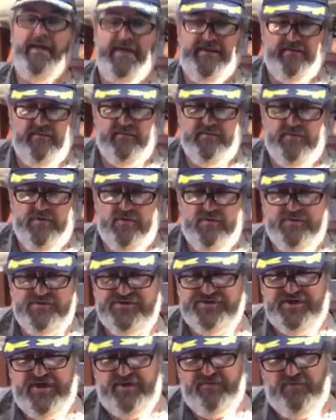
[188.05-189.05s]
I don't know a
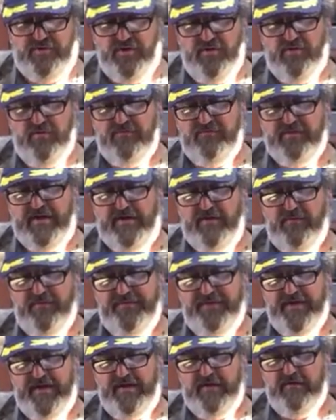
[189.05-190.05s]
J. Rhodes, I don't
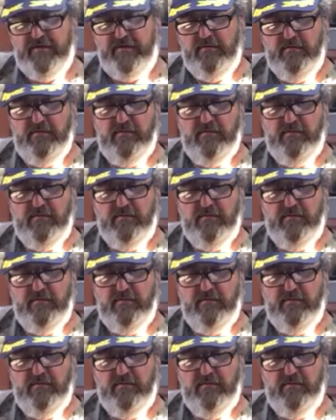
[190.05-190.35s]
think.